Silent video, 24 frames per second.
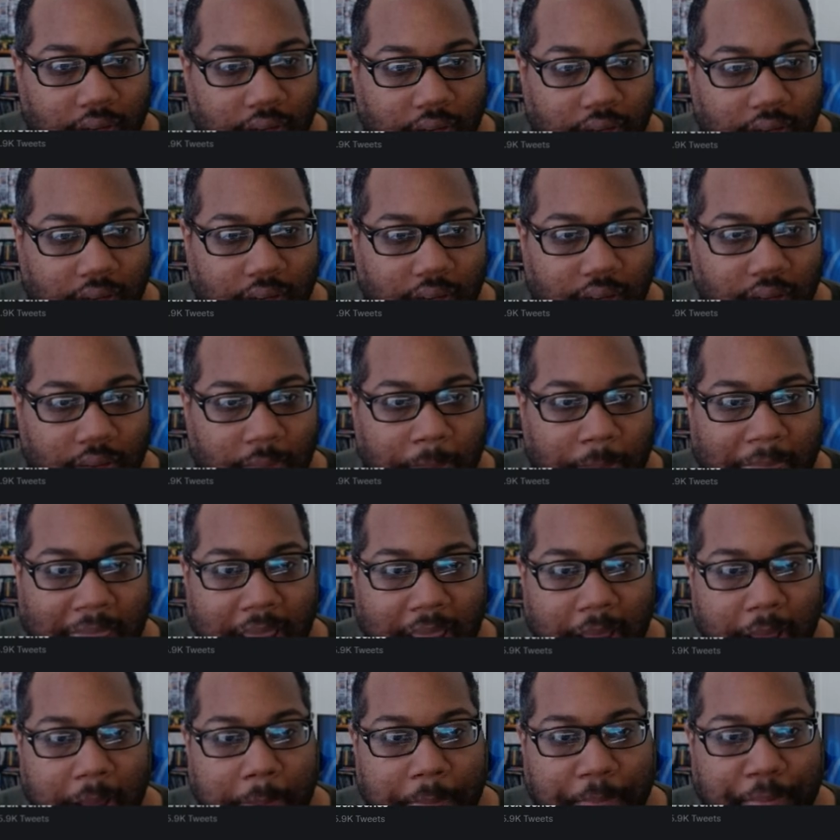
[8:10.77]
Um,
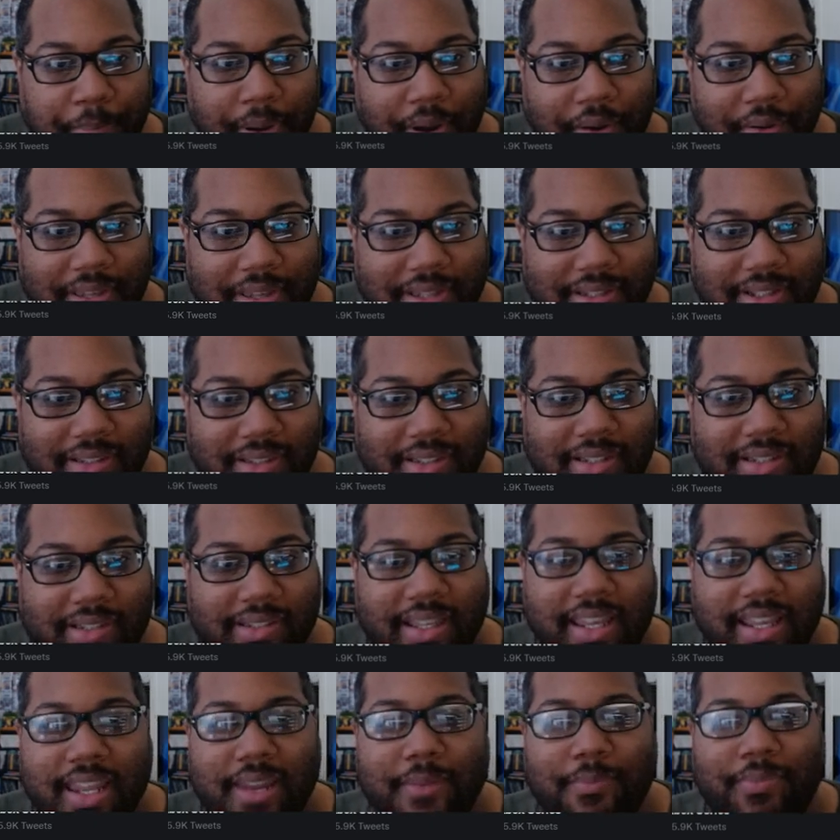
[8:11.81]
Ponies did the
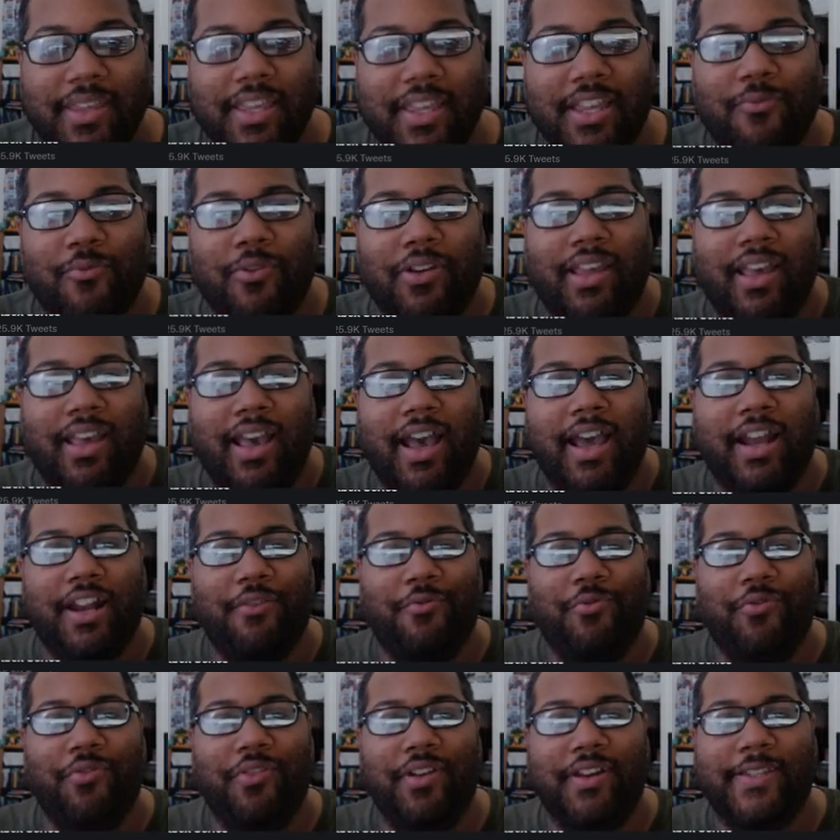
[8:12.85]
same thing when God of
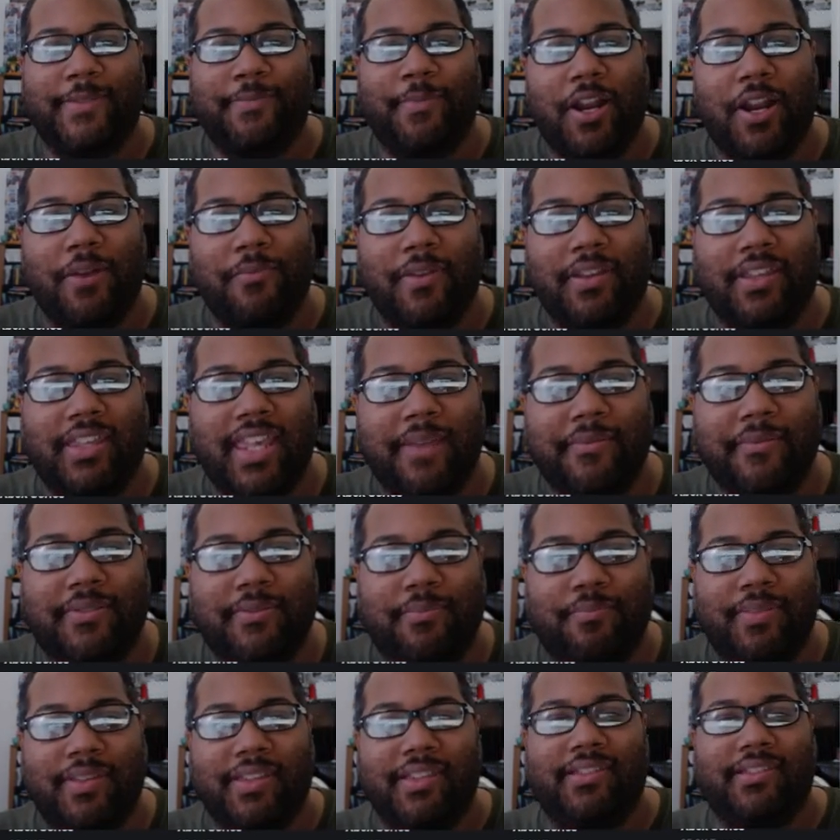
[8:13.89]
War and Spider Man came to
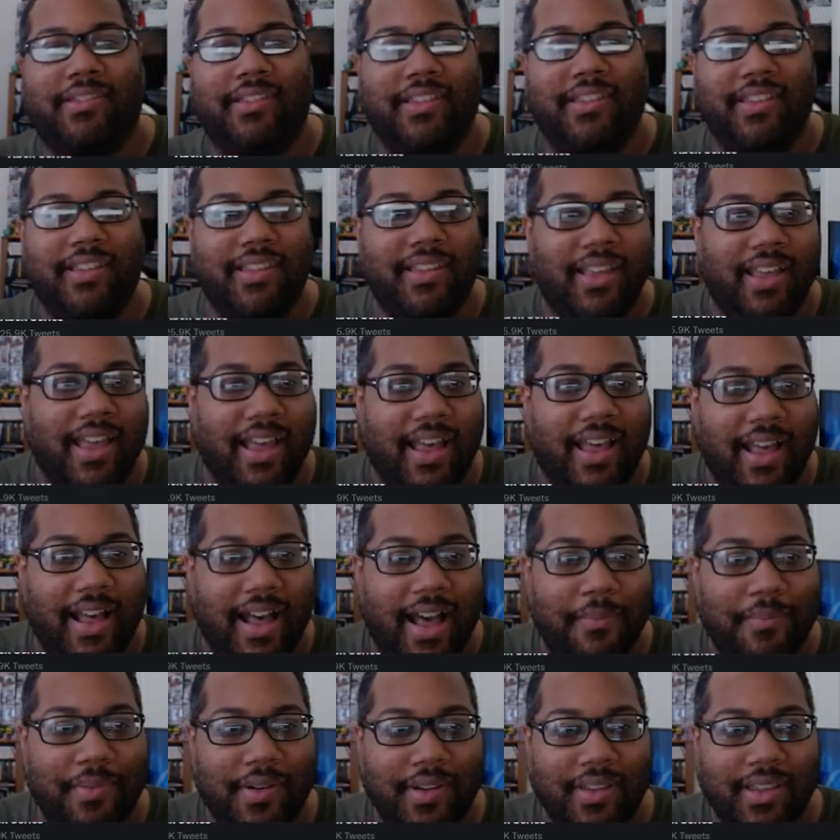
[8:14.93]
PC.
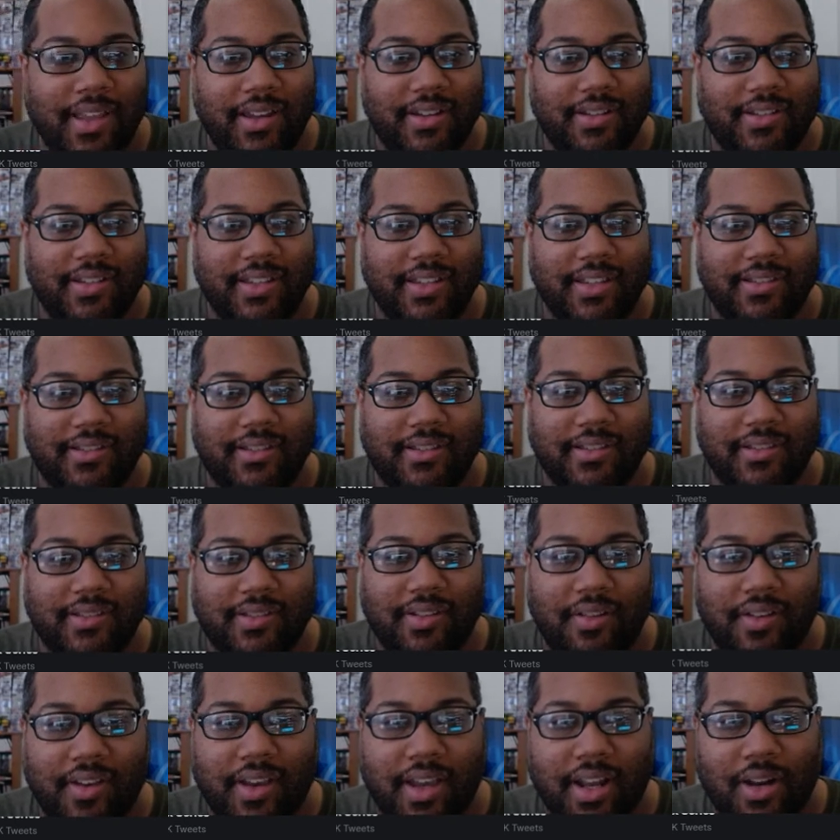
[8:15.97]
I barely had a chance to
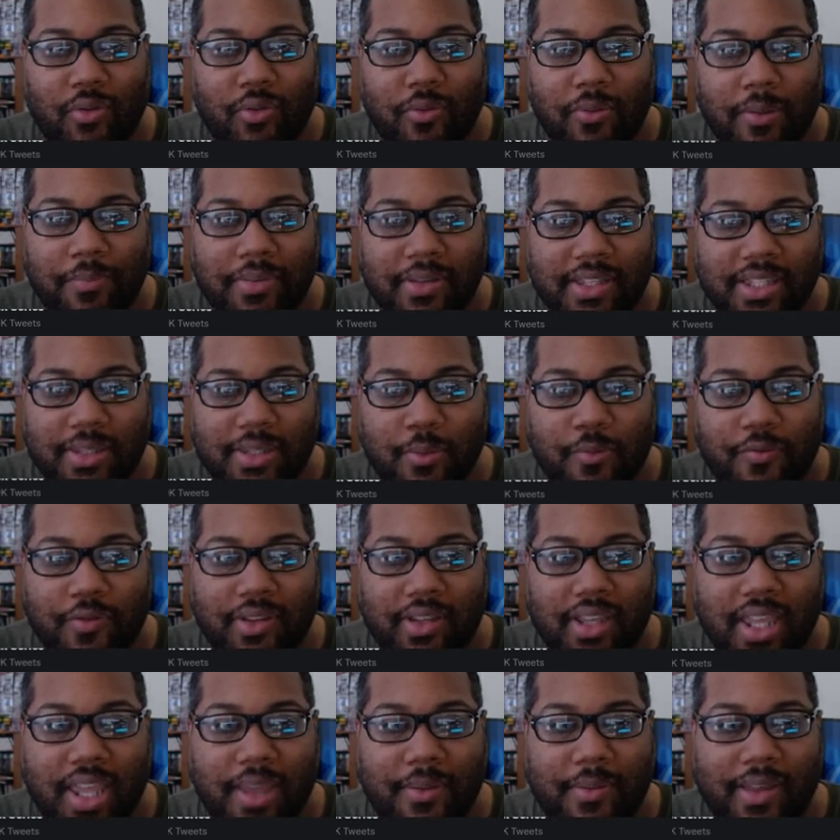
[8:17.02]
install God of War on my PC before the
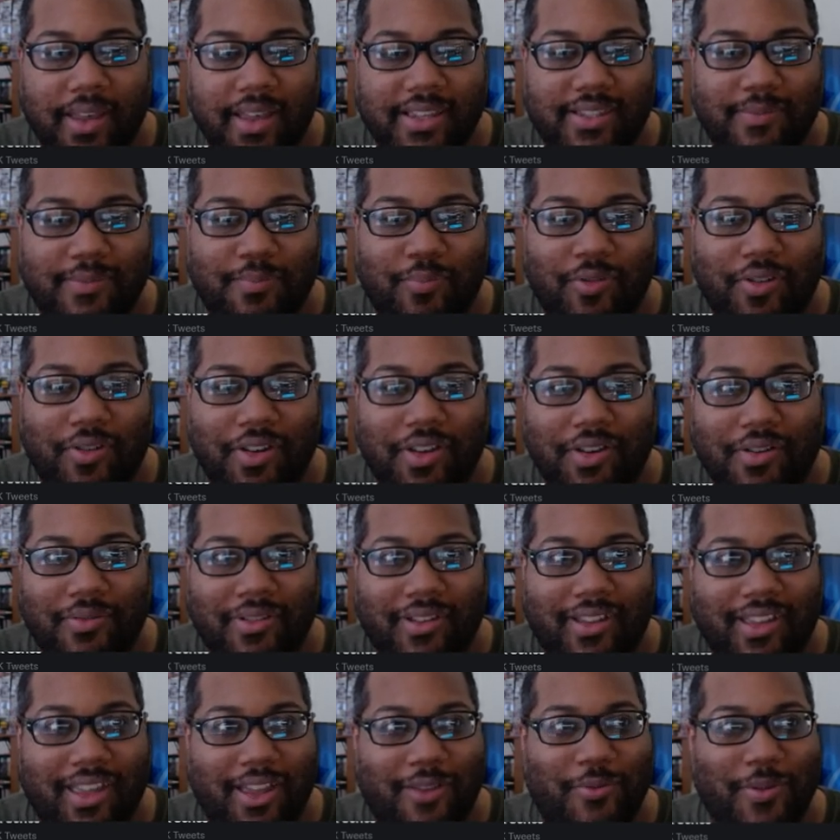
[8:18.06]
game got spoiled.
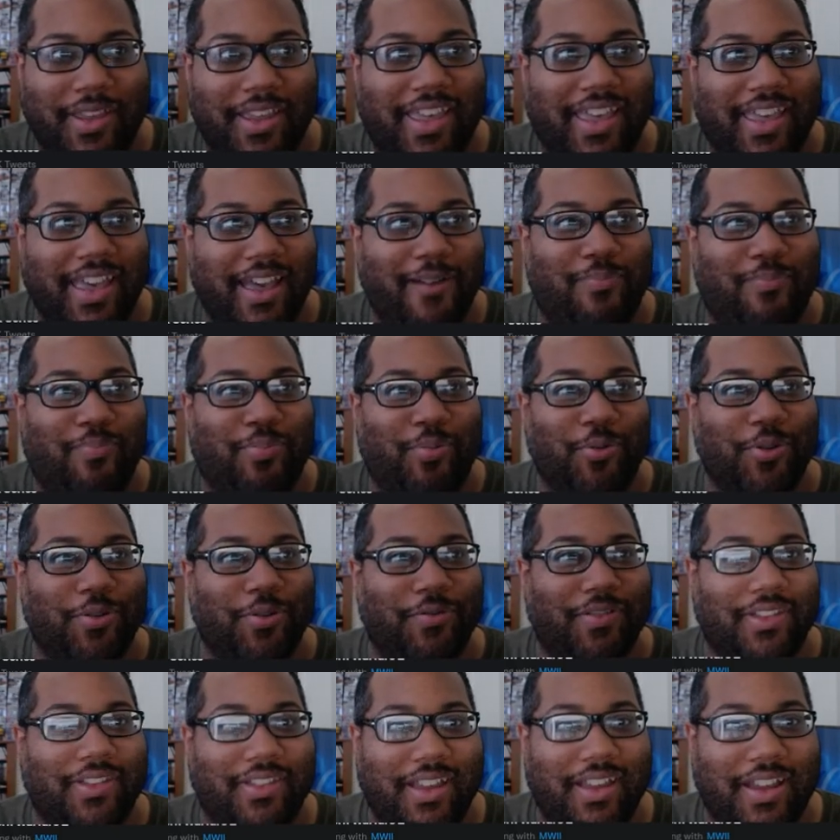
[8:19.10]
And we got proof
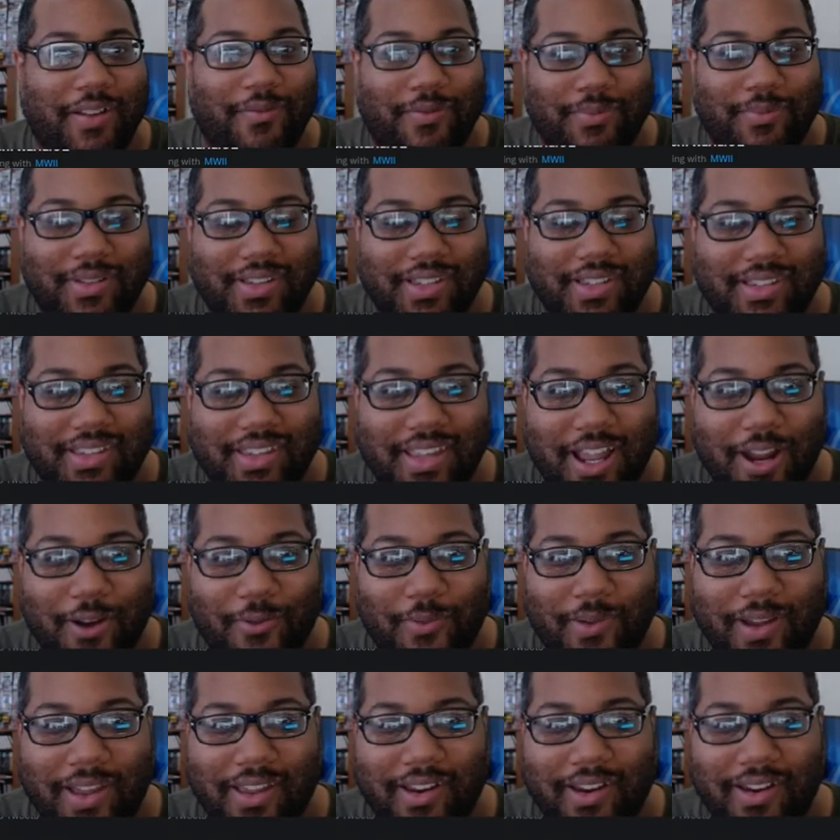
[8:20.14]
of that from this guy
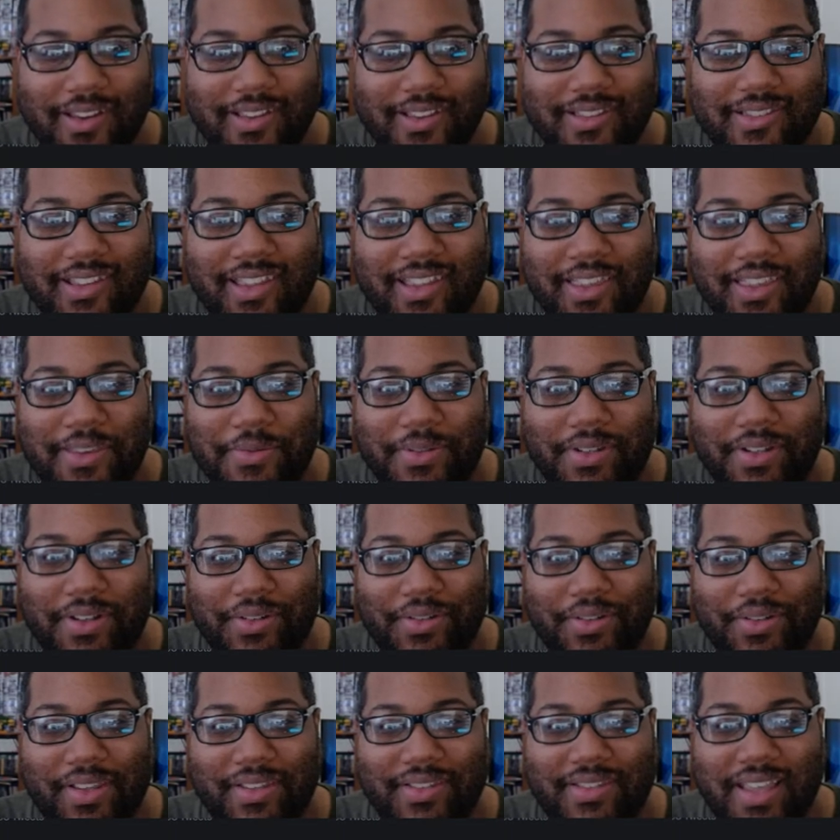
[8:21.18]
right here saying he was going to
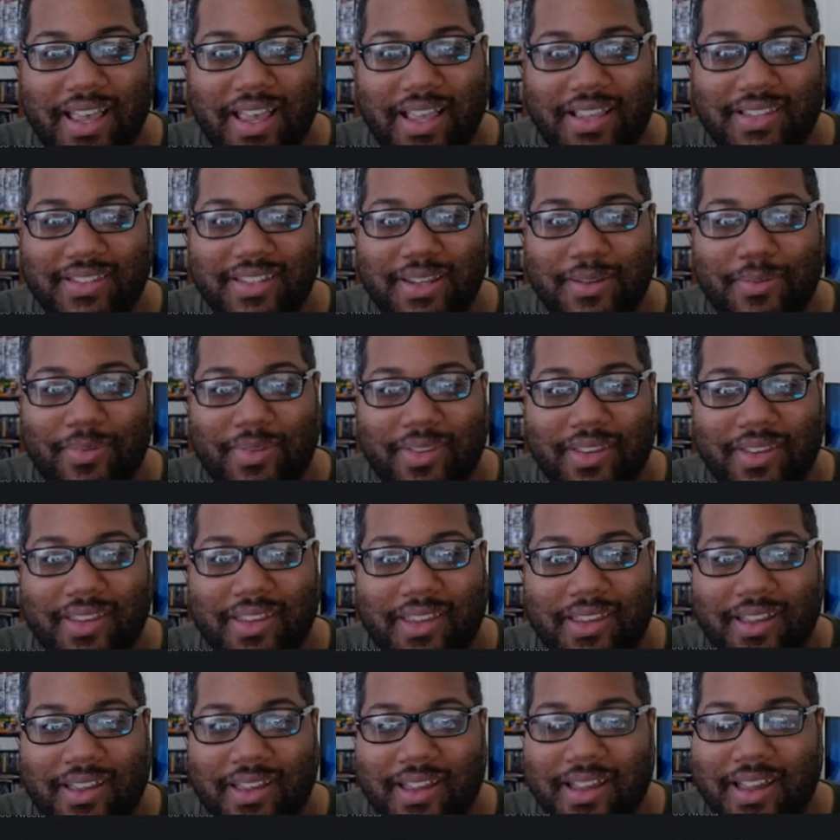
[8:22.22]
do the exact same
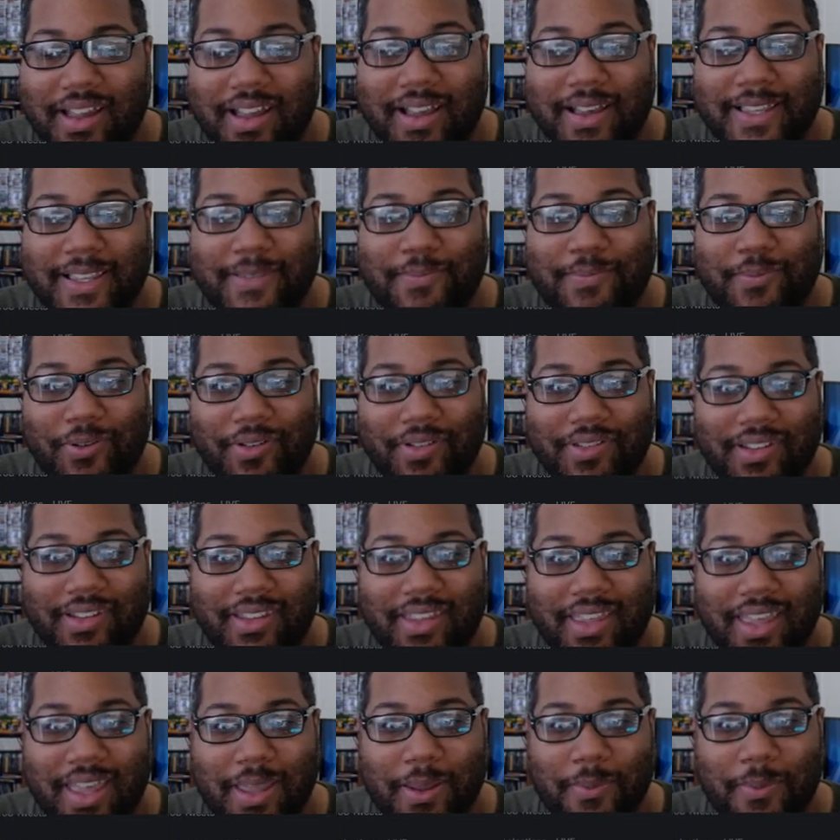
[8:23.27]
thing. Spoil the
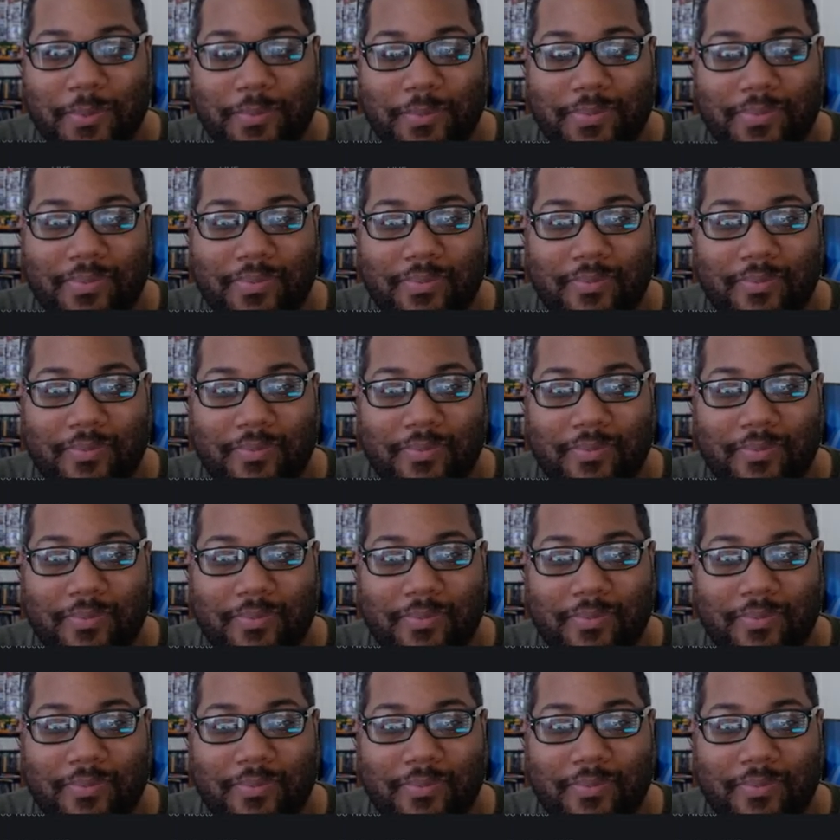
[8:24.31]
game.